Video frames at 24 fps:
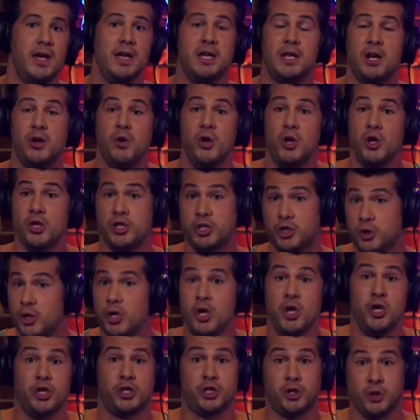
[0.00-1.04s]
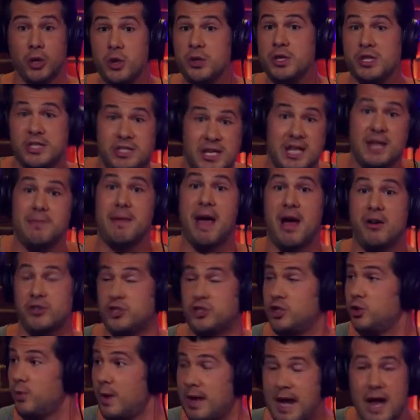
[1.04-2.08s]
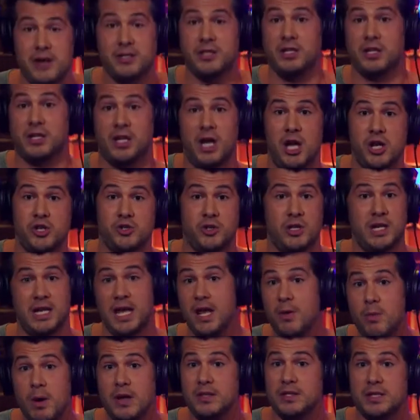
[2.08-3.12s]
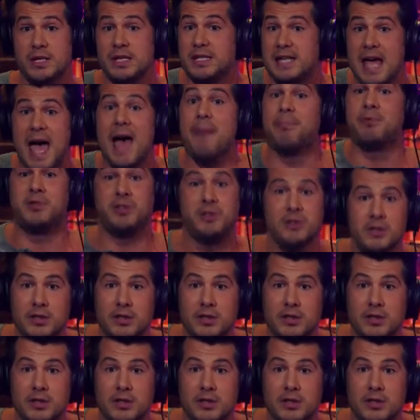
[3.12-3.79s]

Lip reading: you know, screw the city mouse who went out to the country. He was an adept.